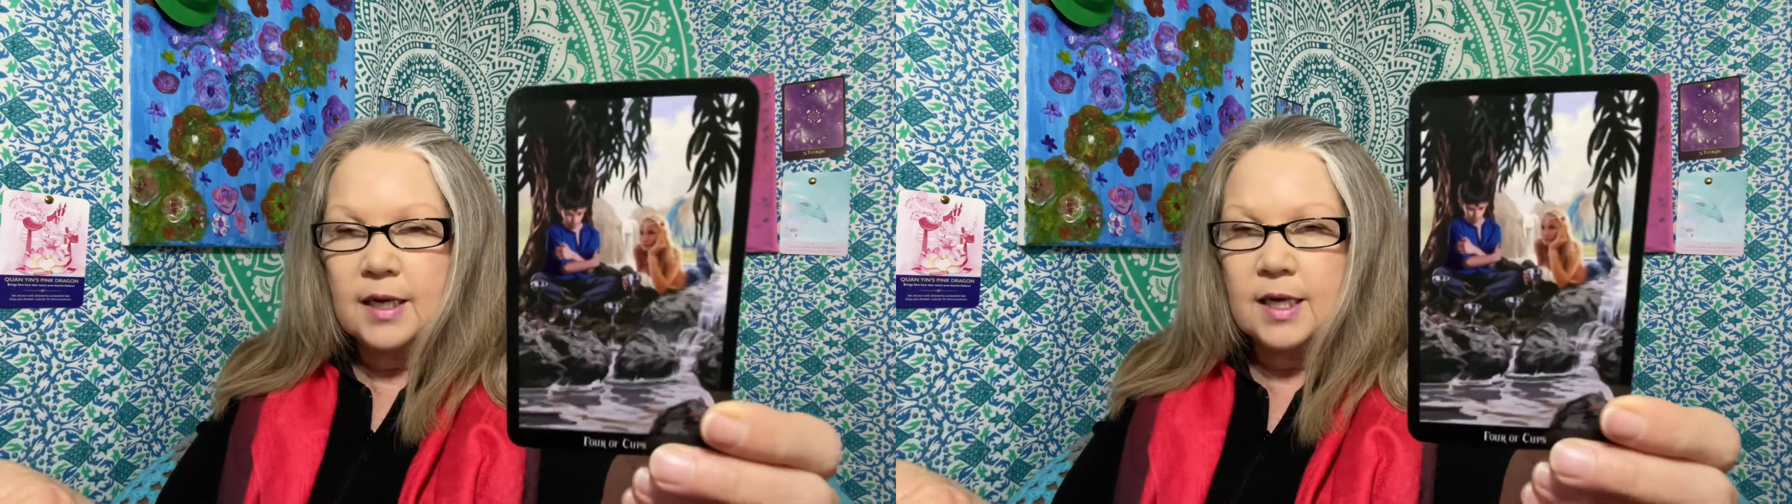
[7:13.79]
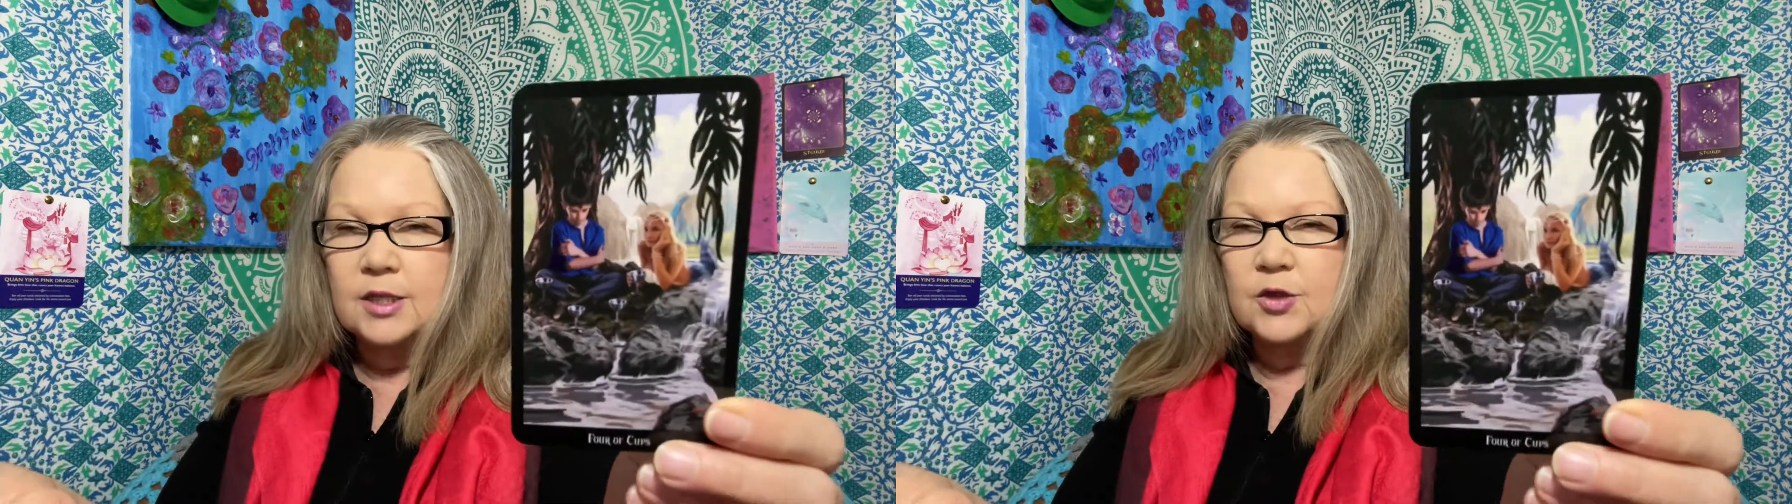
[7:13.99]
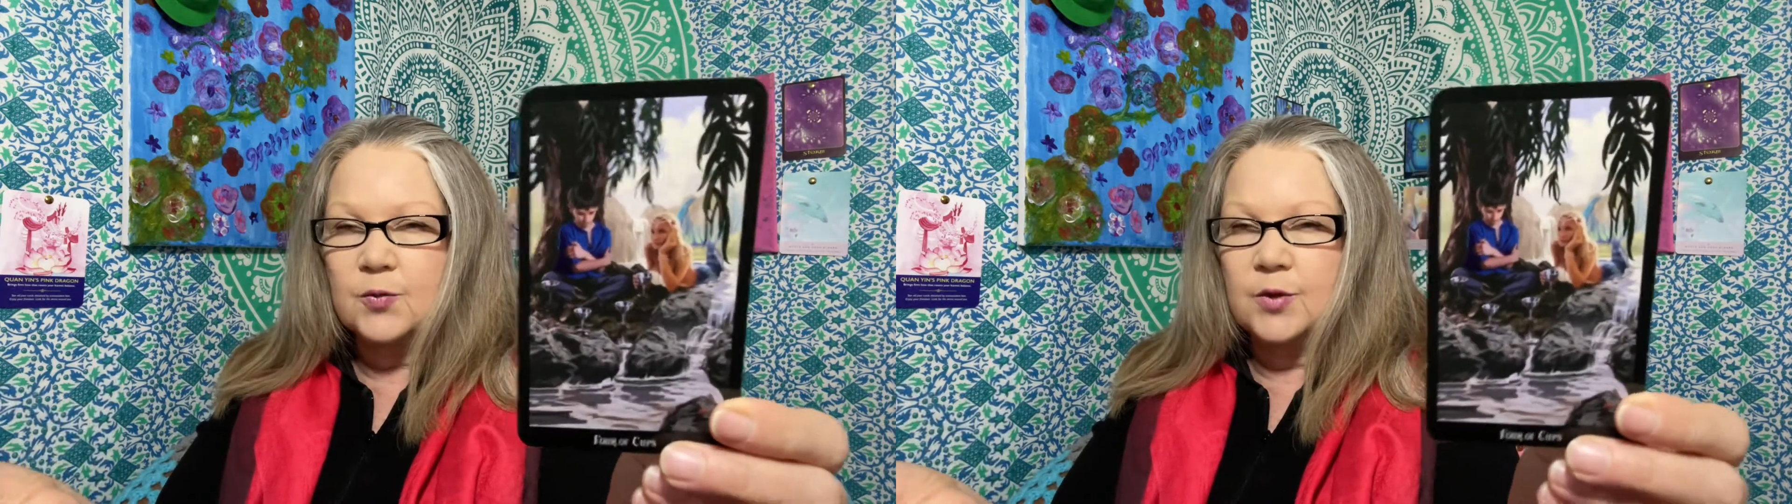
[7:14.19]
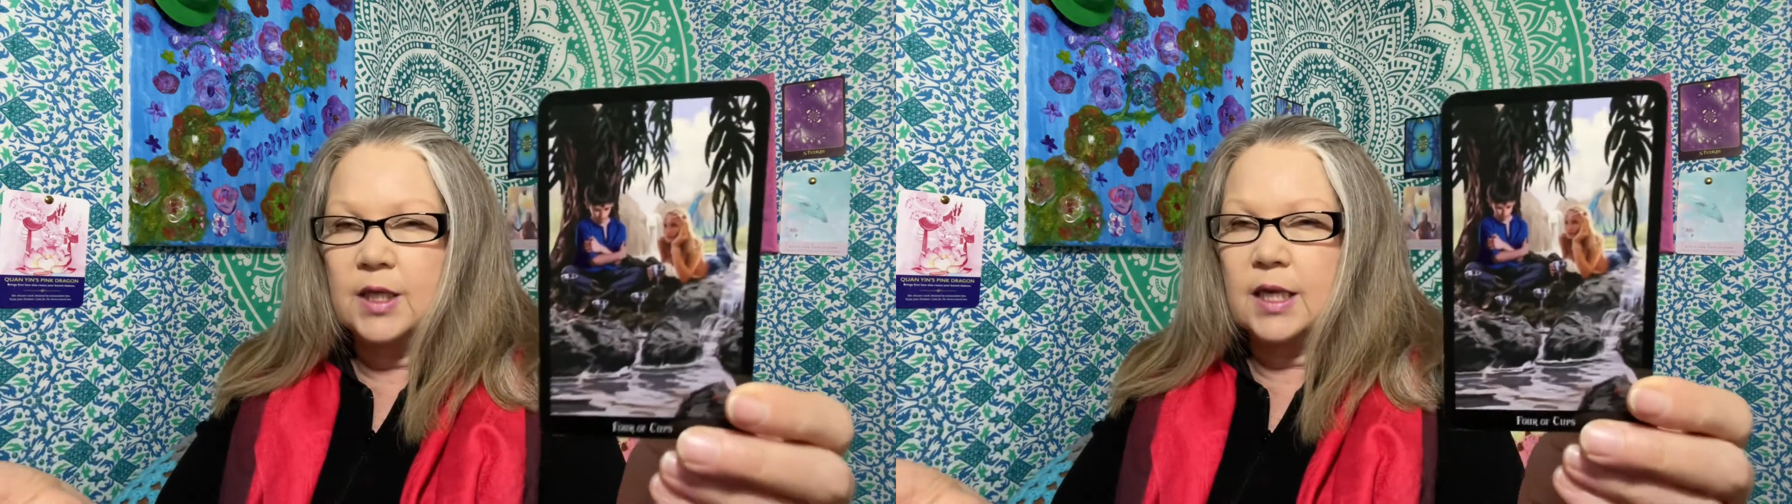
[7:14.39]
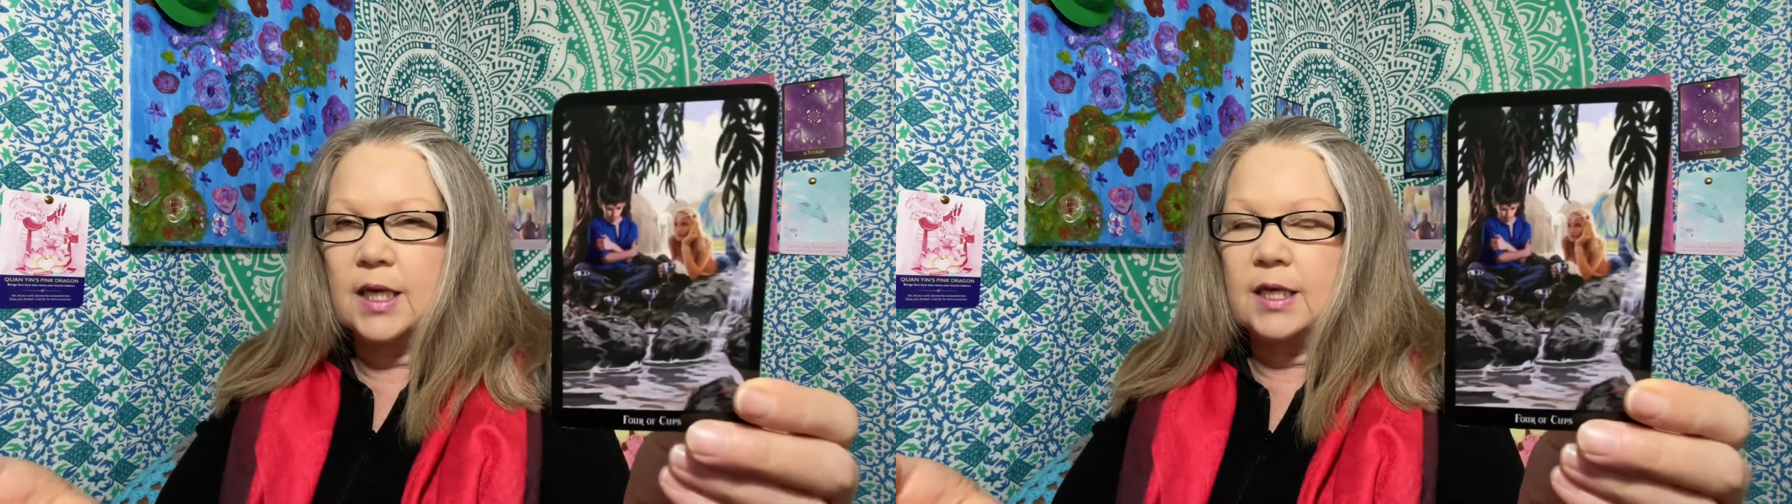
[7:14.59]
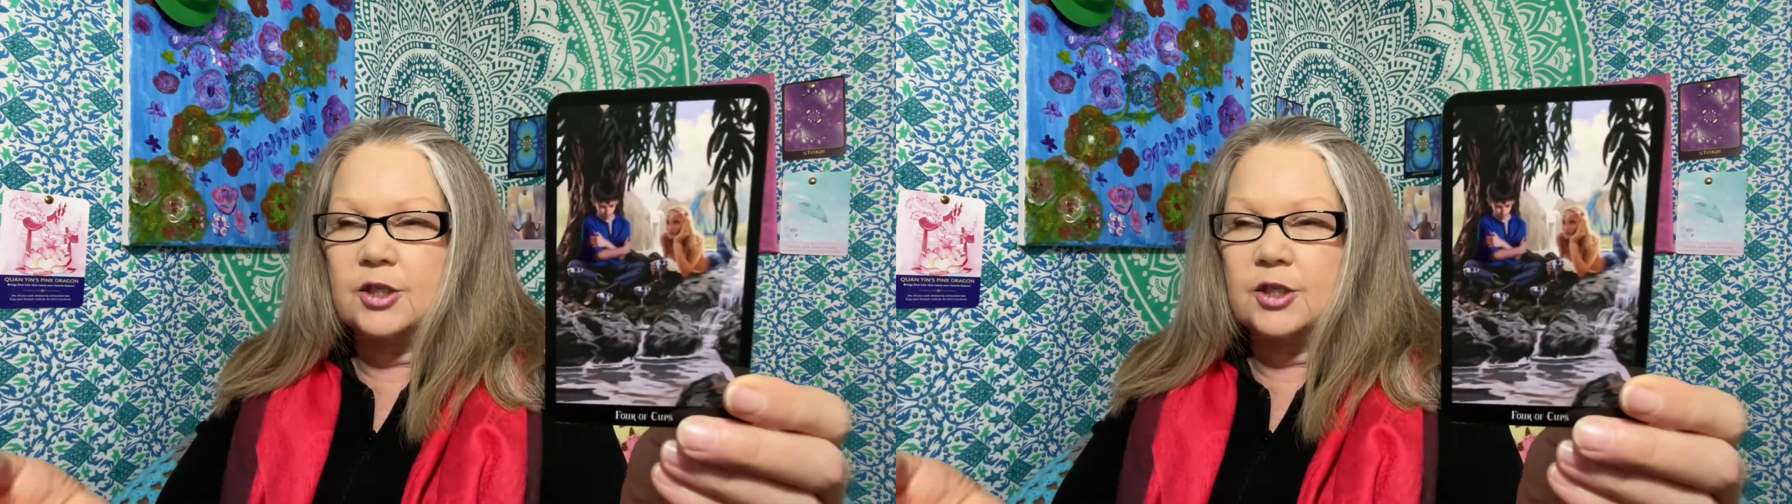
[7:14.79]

has really